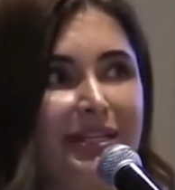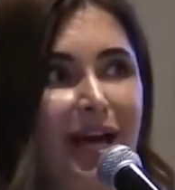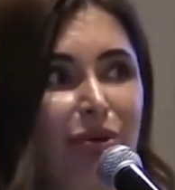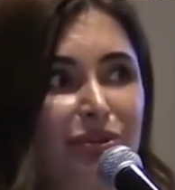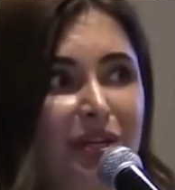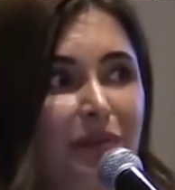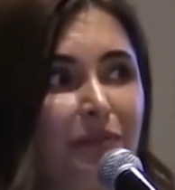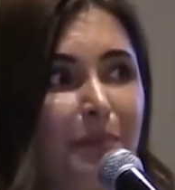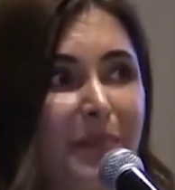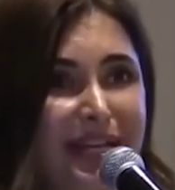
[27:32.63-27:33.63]
Now, there
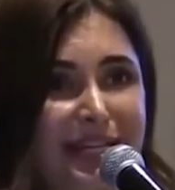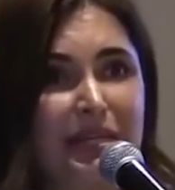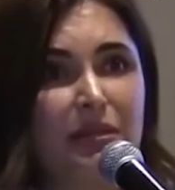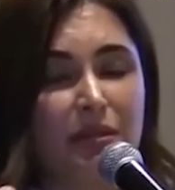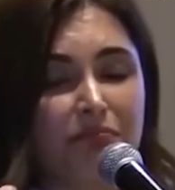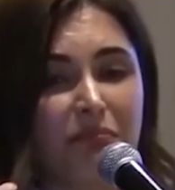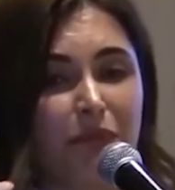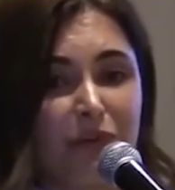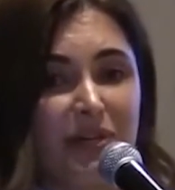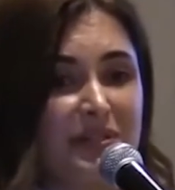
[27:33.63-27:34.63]
are many
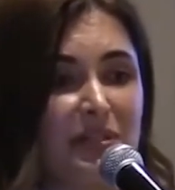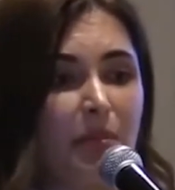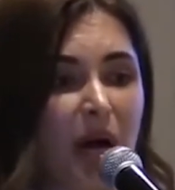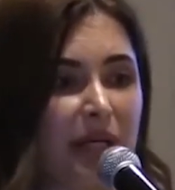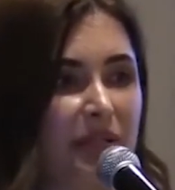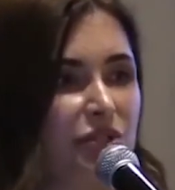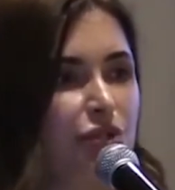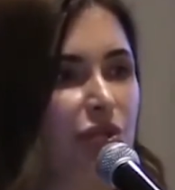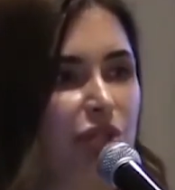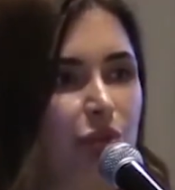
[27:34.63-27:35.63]
fillers in the market that
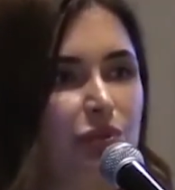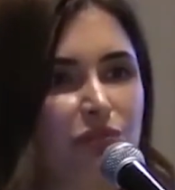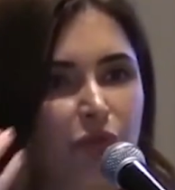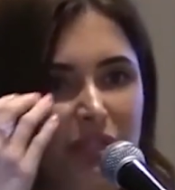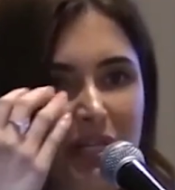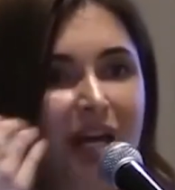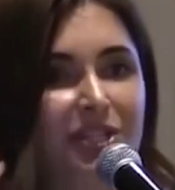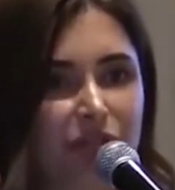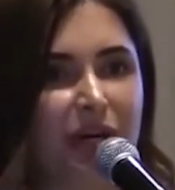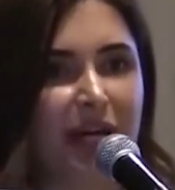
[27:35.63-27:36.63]
you can use for the
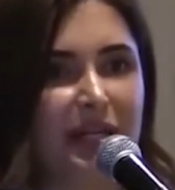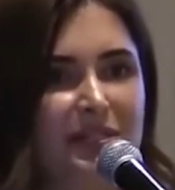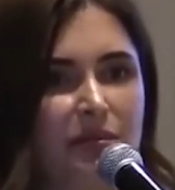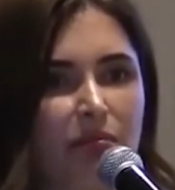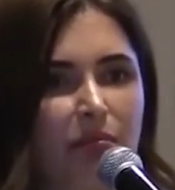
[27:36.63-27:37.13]
under eyes,